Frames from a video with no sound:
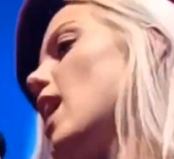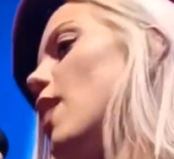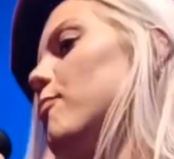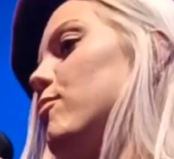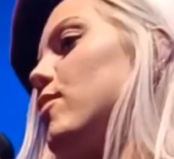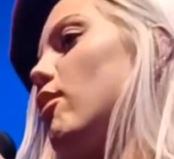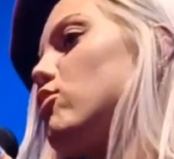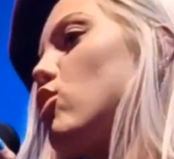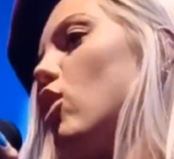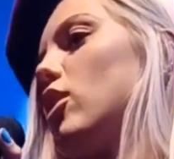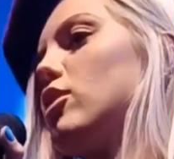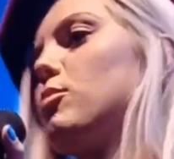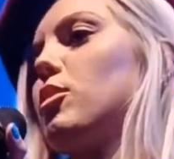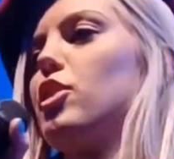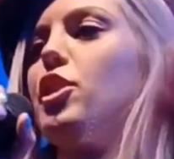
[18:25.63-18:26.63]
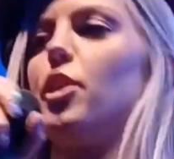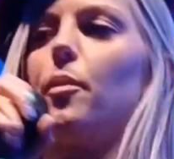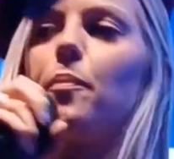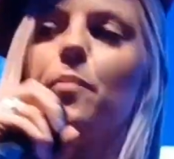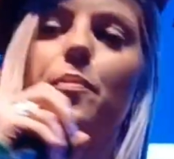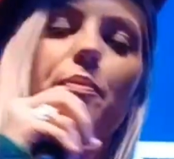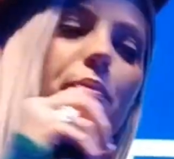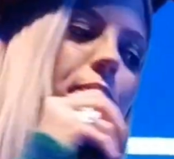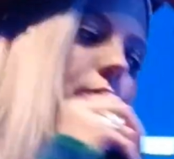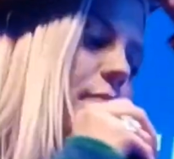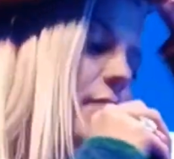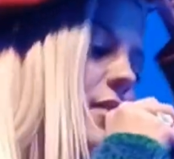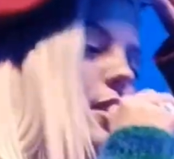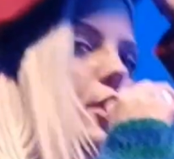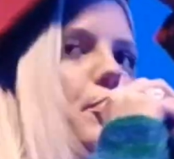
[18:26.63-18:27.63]
yeah, that was the hardest one to do.
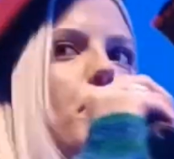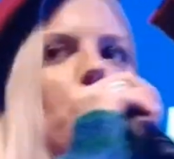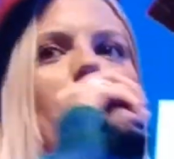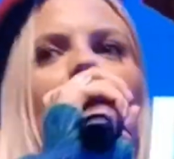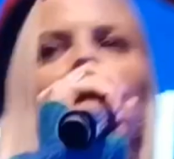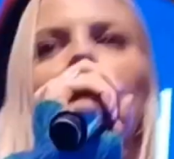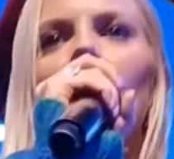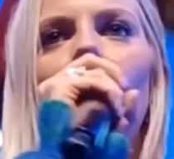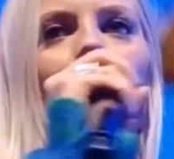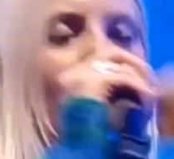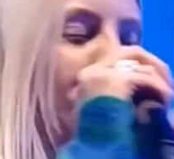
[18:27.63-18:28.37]
Beret